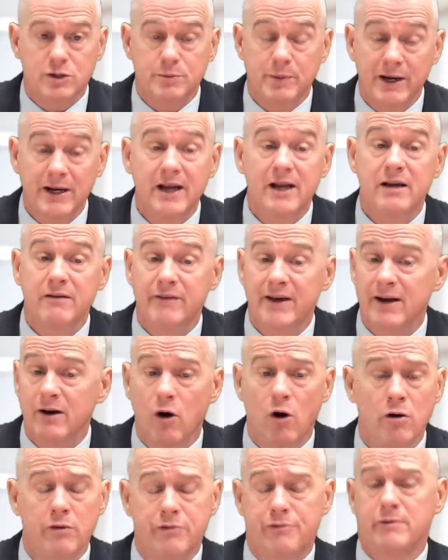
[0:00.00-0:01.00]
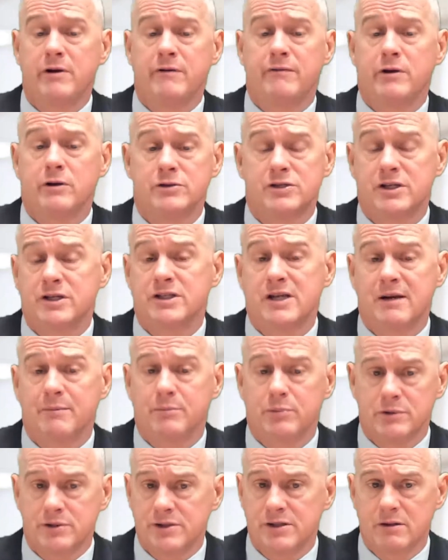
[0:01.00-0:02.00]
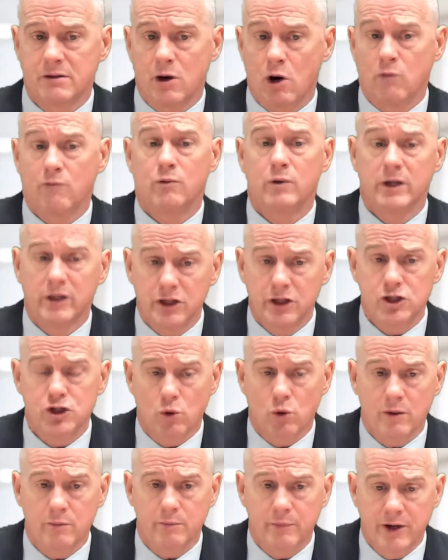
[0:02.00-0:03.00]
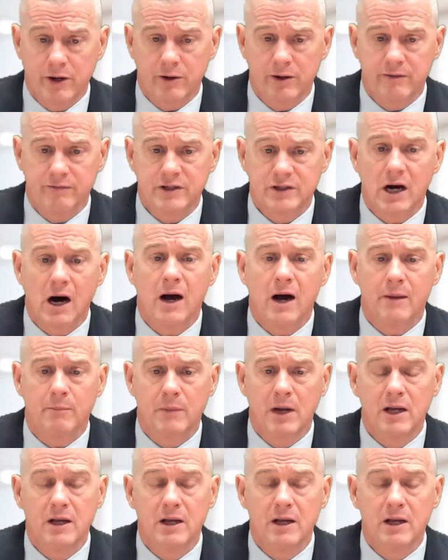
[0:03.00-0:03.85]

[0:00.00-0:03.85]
But in any event, all three of those examples are really short period of time.